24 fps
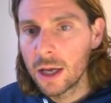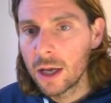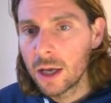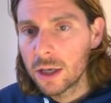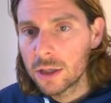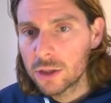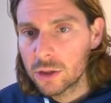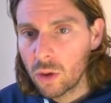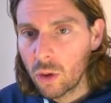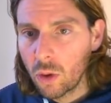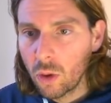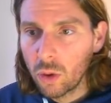
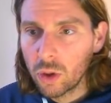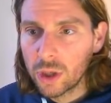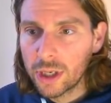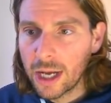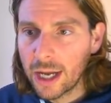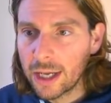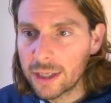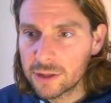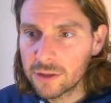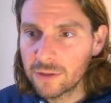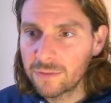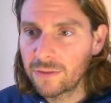So all
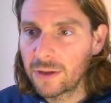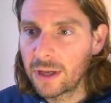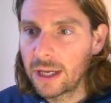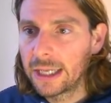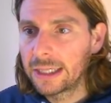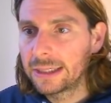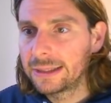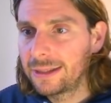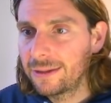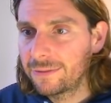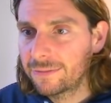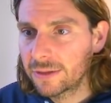kinds of
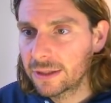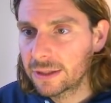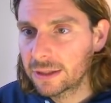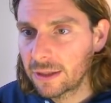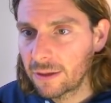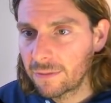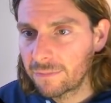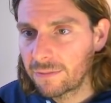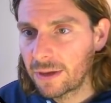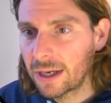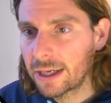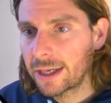different
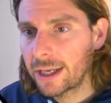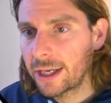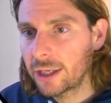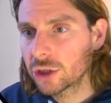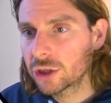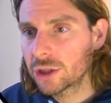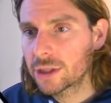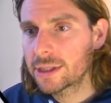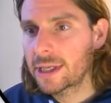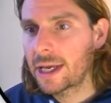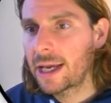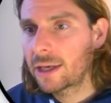
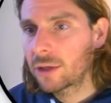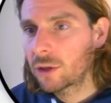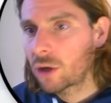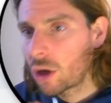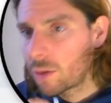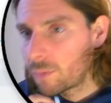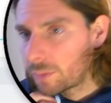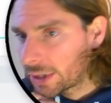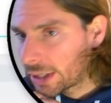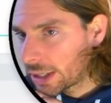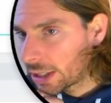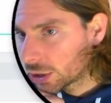variations and
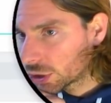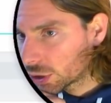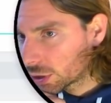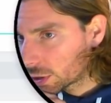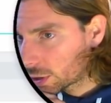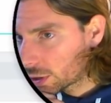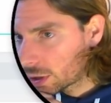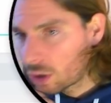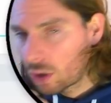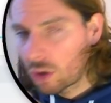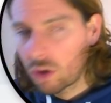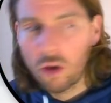combinations
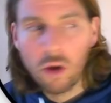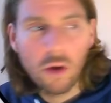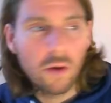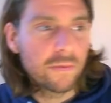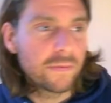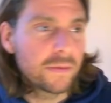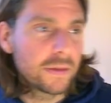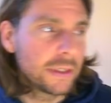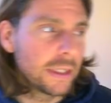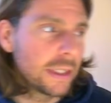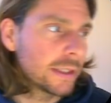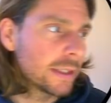of
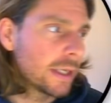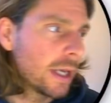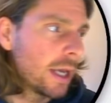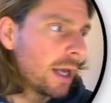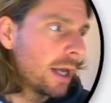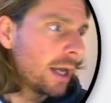this.